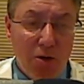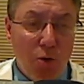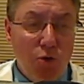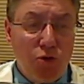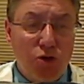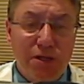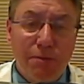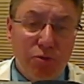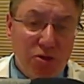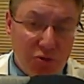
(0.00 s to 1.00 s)
orthotic
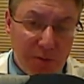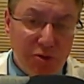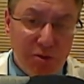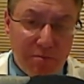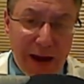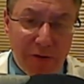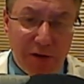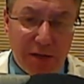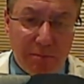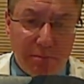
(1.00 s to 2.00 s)
prescription paradigm.